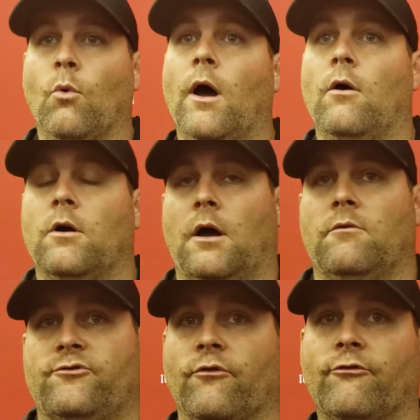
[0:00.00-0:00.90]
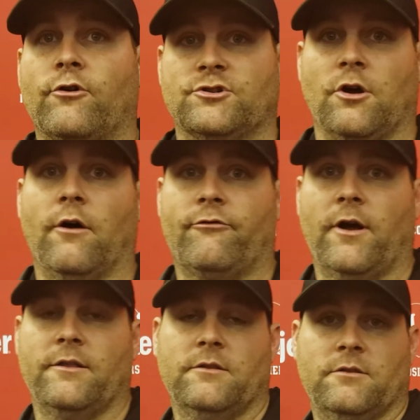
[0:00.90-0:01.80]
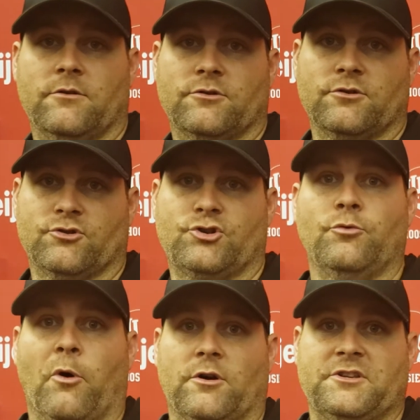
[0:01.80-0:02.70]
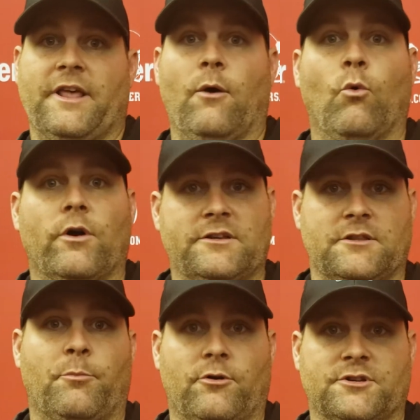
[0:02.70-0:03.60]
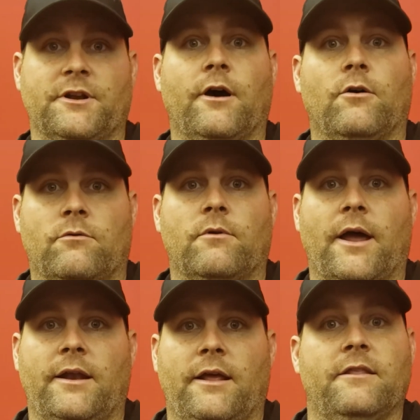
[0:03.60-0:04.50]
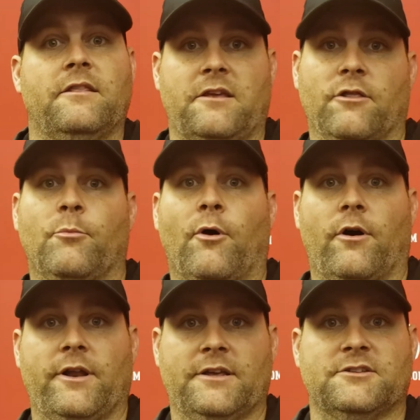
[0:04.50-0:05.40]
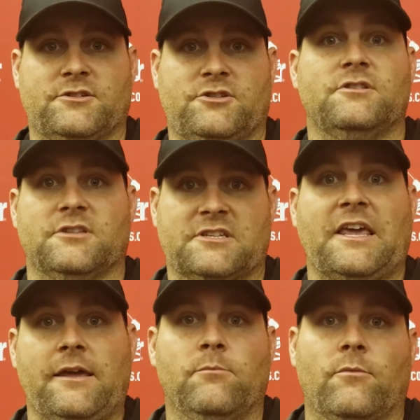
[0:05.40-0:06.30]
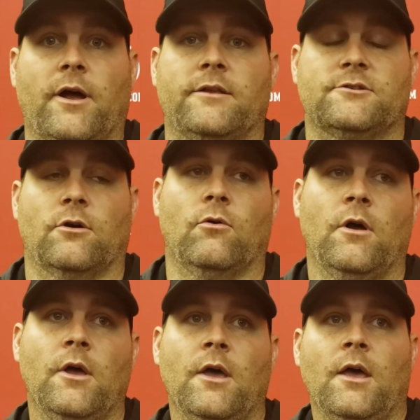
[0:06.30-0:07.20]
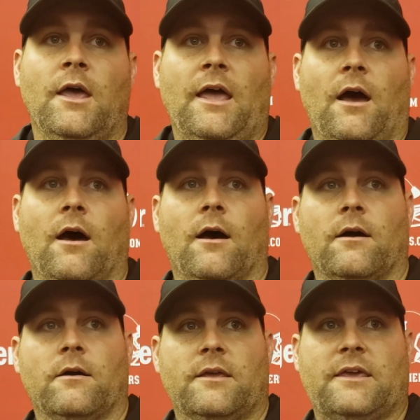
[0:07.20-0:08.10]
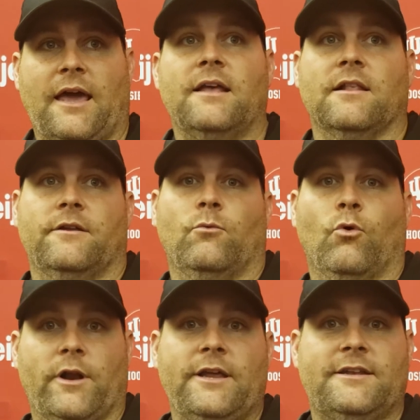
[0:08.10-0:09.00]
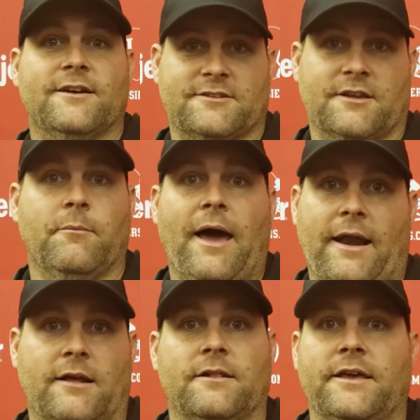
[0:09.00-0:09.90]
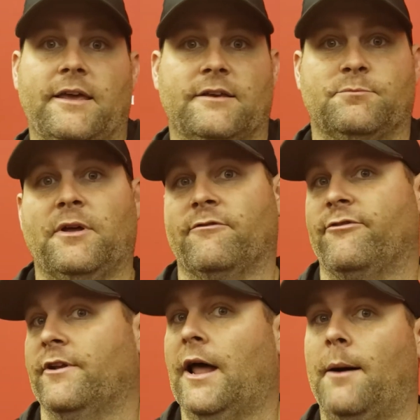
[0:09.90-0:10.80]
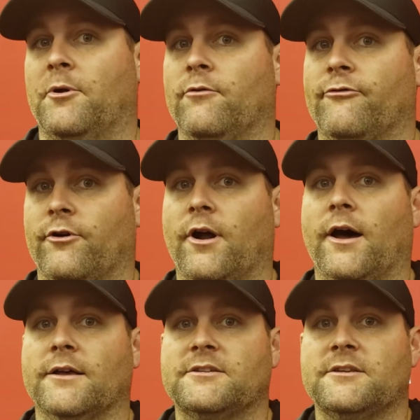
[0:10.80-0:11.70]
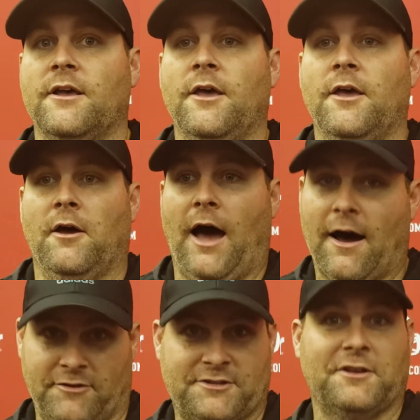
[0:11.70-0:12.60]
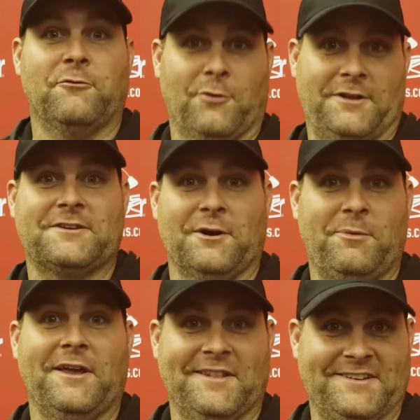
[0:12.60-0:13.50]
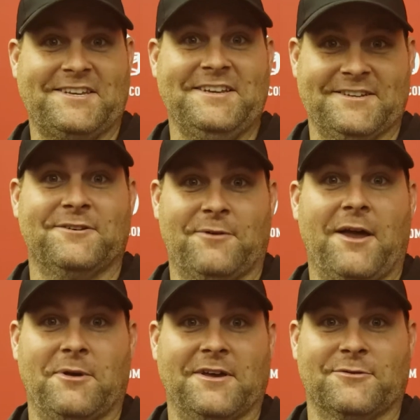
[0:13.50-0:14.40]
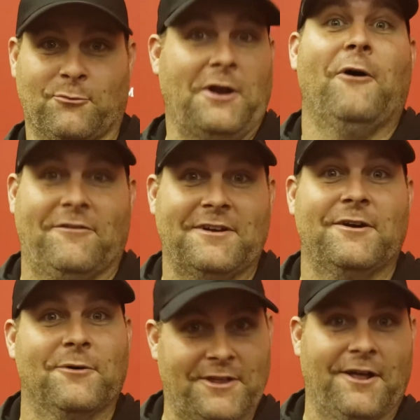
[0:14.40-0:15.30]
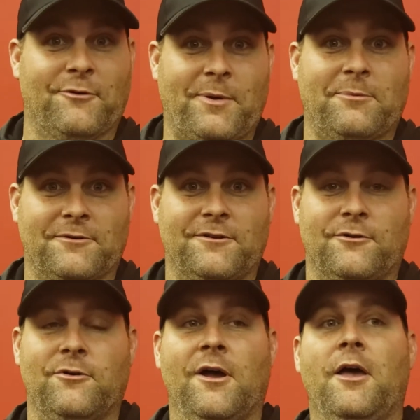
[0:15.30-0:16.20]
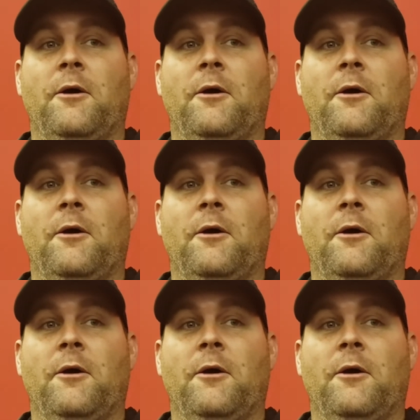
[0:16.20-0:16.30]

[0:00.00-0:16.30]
Well, so first off, right, there's two parts of that. One is the personnel, right, and then the other part is the scheme, right? So Kalen, what he does schematically has been phenomenal for us. Obviously, what it's going to be in the season, right, because we don't have to deal with it, other people do.